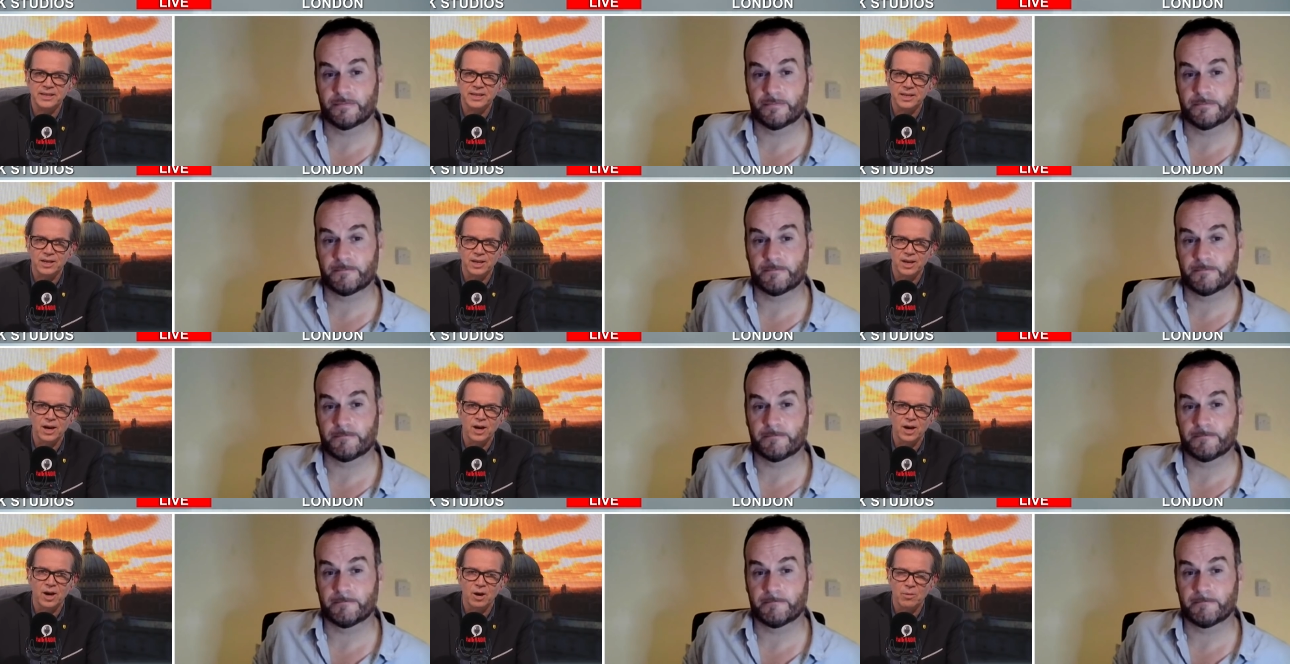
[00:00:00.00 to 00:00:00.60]
Speaker 1: the
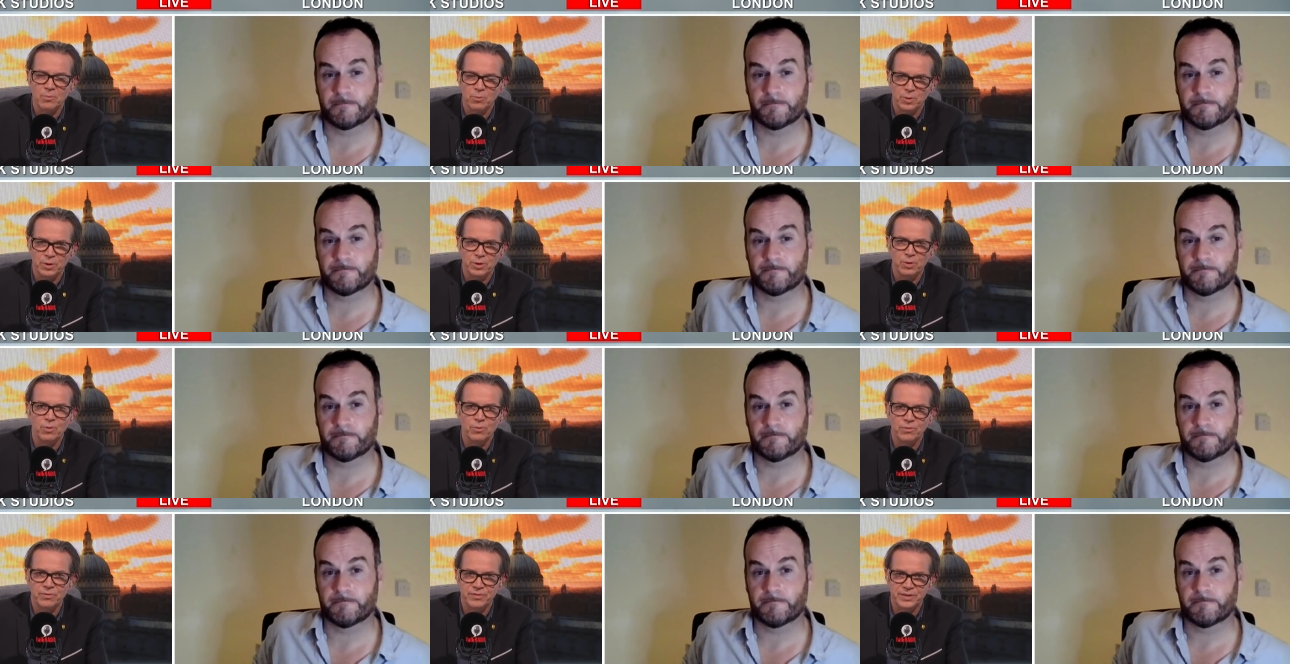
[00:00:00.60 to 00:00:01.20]
alarm we
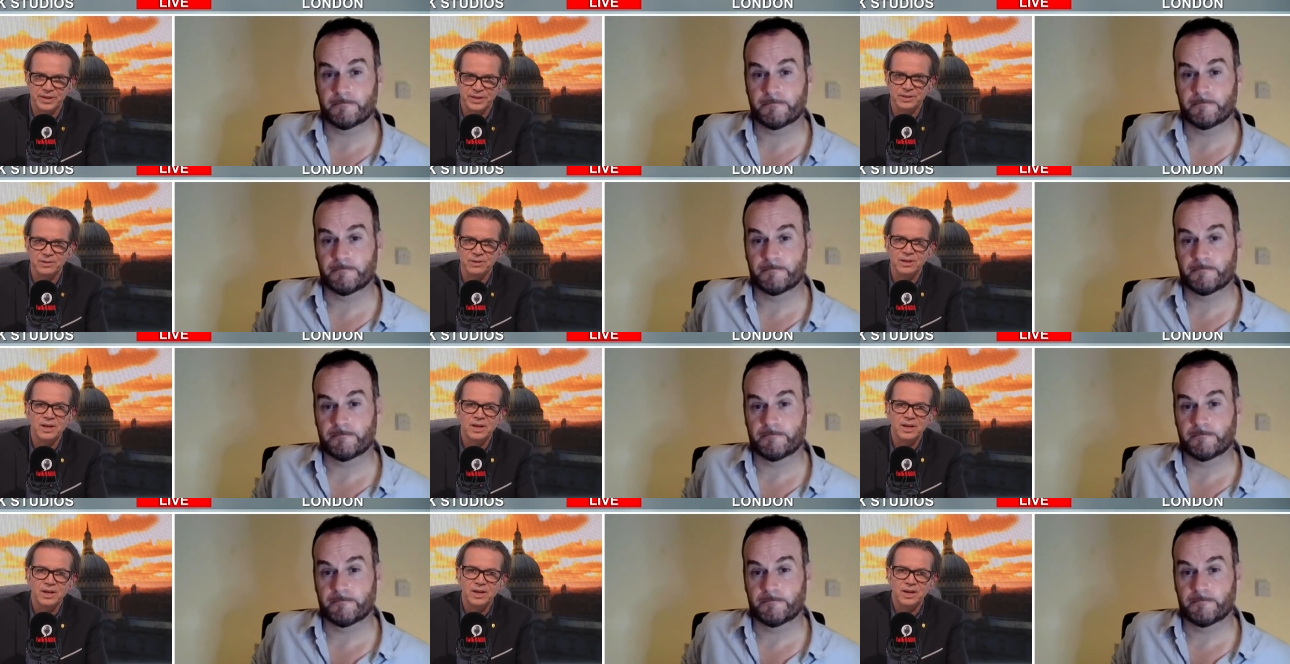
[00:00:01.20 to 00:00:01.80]
all feel
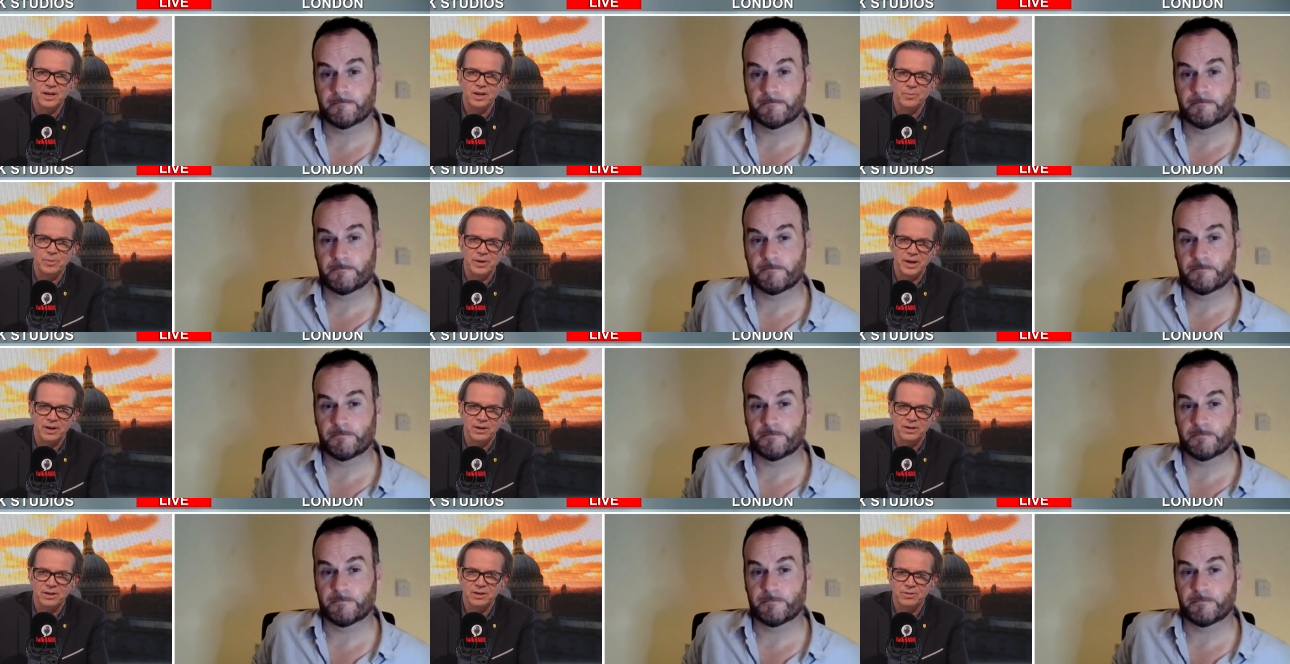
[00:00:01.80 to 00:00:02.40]

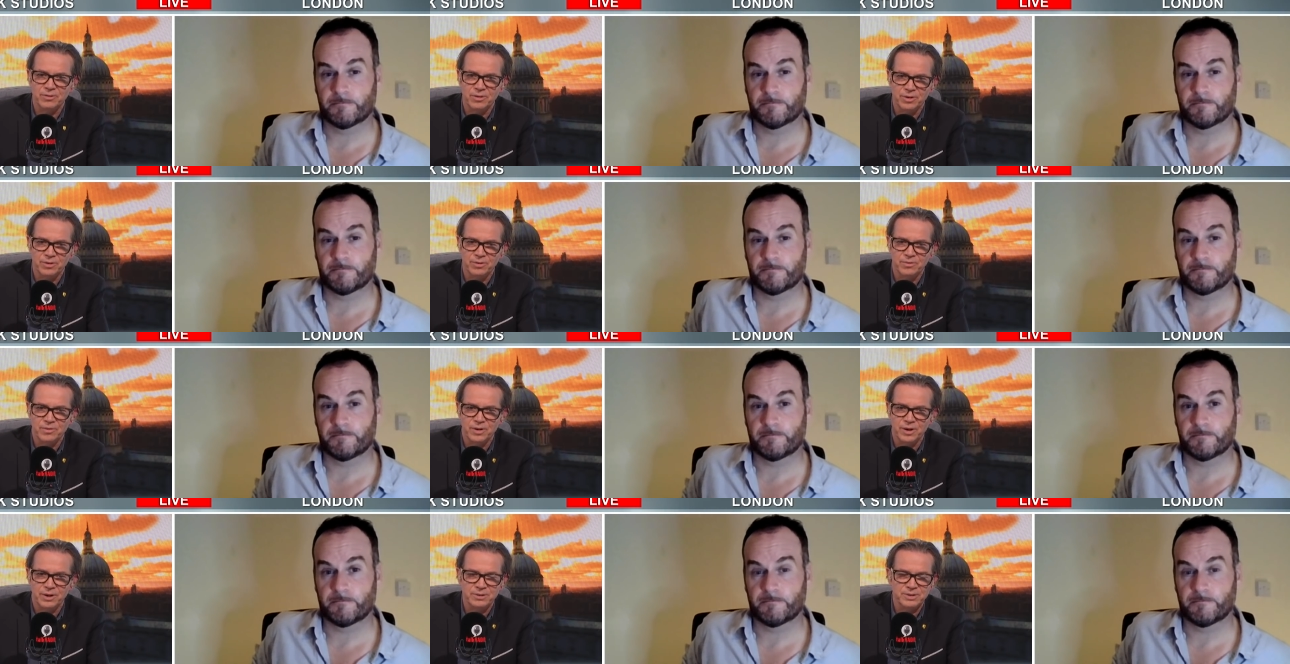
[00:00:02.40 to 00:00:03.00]
about
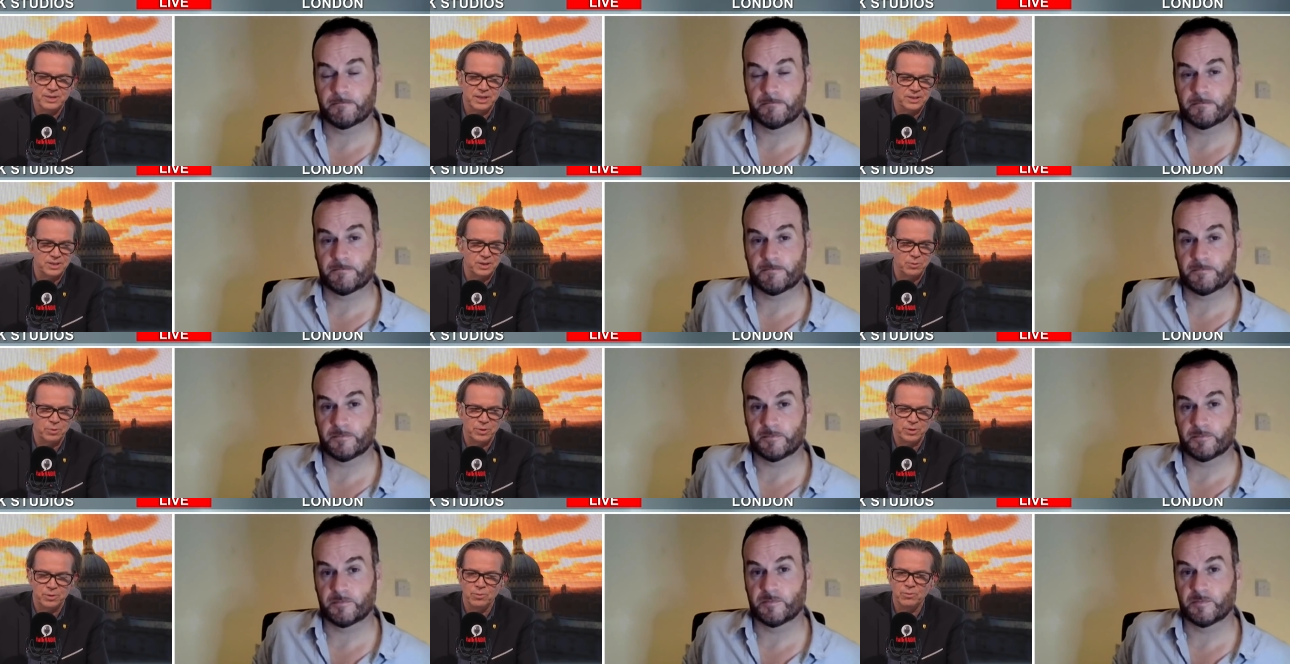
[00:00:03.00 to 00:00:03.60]
coronavirus, I
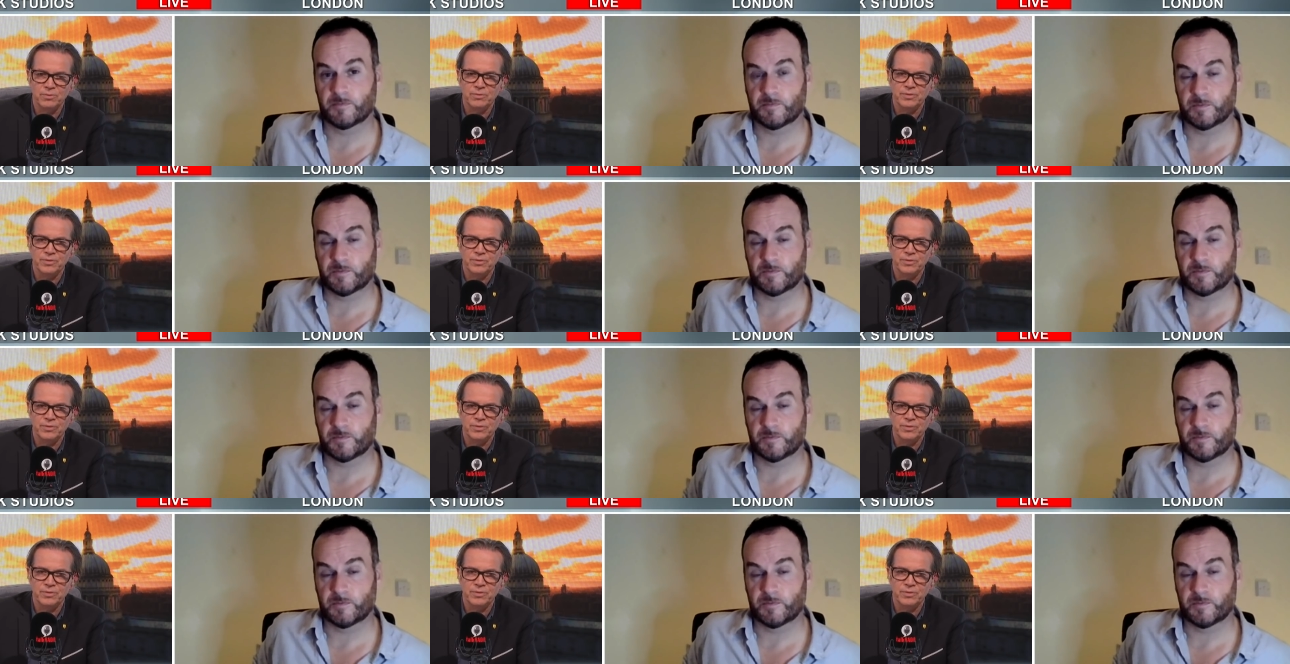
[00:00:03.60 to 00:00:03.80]
say we all